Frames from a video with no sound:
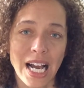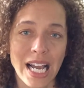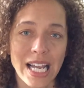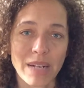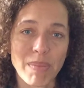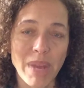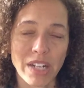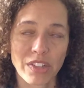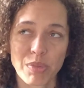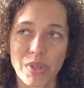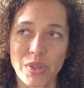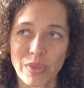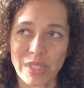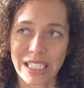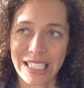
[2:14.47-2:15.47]
it makes
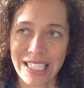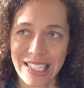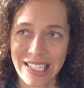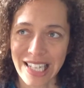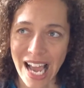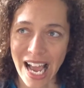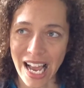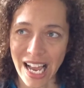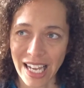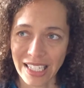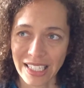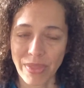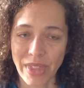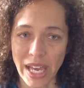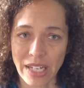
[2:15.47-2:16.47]
me really
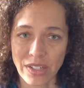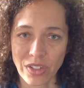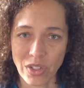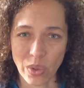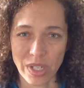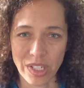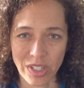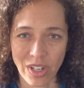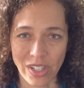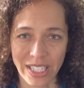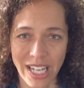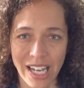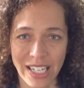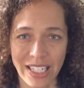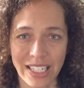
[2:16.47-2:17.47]
sad that Zoe
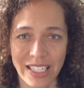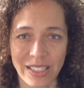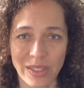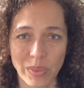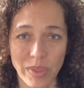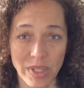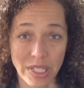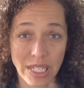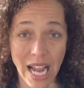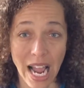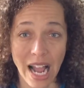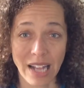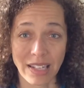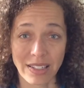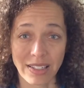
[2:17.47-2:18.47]
Saldana was
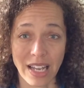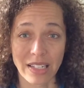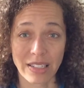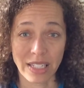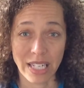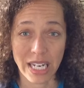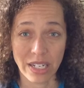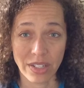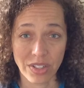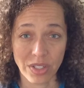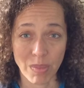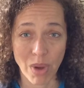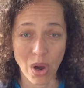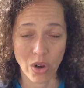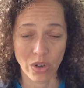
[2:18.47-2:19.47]
cast as Nina
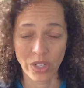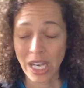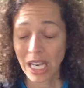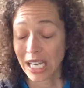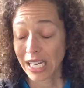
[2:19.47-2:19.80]
Simone.